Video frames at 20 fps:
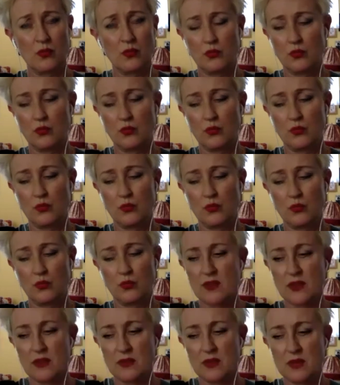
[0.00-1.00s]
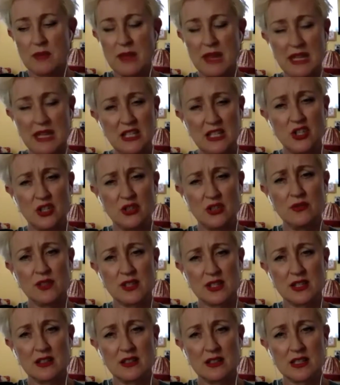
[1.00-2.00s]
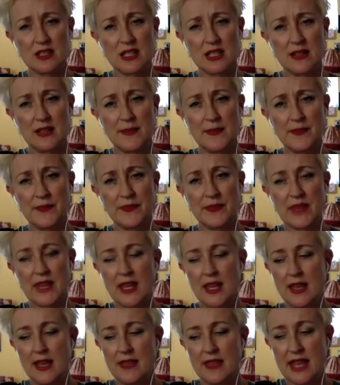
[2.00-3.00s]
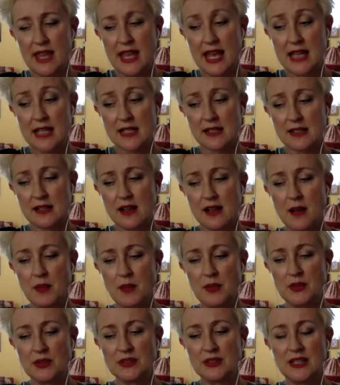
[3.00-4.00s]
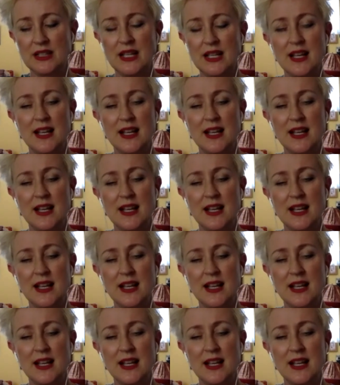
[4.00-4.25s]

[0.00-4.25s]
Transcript: was one of the main issues that they had as a couple.